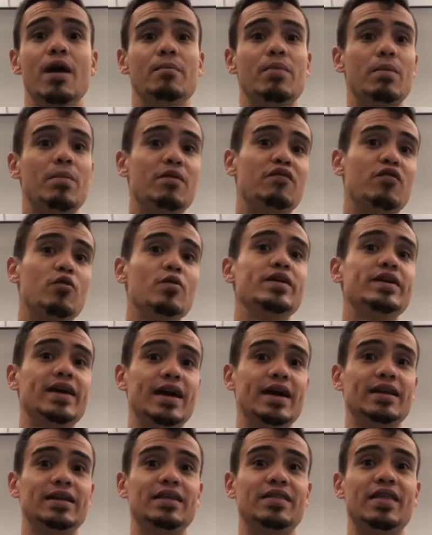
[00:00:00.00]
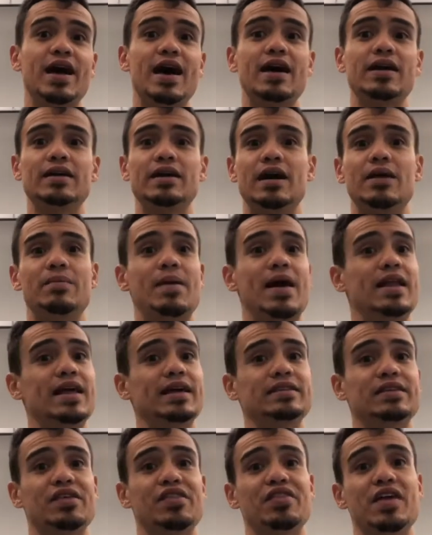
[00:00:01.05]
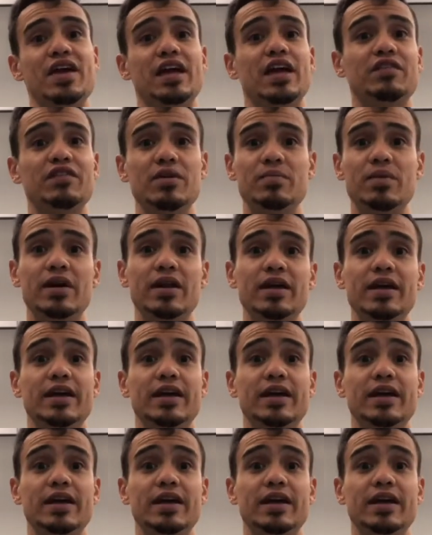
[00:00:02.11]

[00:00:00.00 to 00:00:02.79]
But before we get into that, um, I'd like to thank everybody.